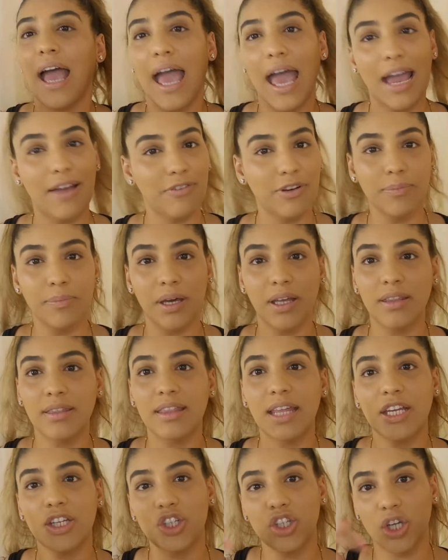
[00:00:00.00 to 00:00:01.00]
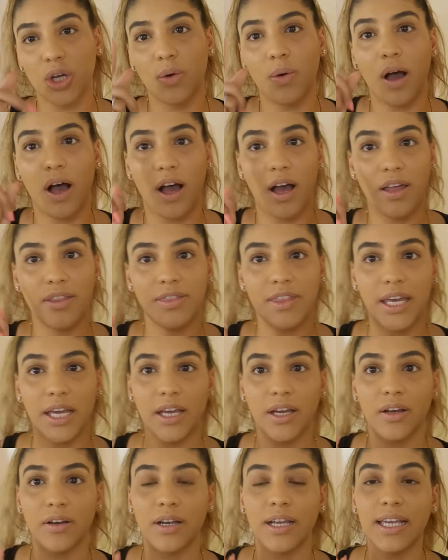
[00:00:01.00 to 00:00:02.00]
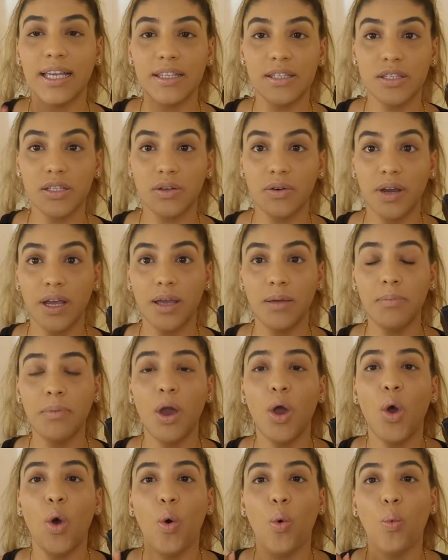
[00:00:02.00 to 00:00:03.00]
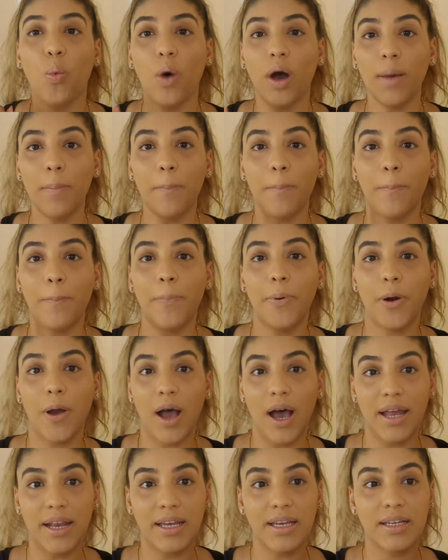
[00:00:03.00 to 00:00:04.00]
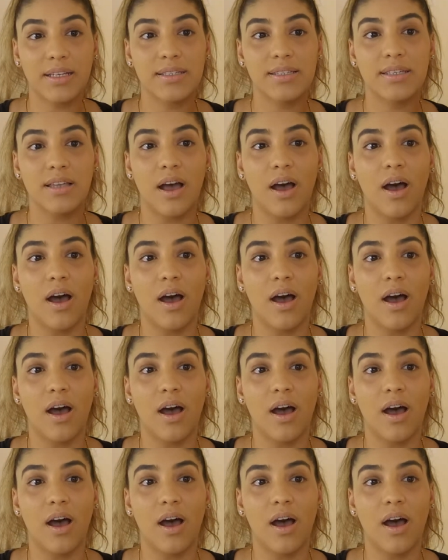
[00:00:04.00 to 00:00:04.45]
Every month they show on their Instagram what products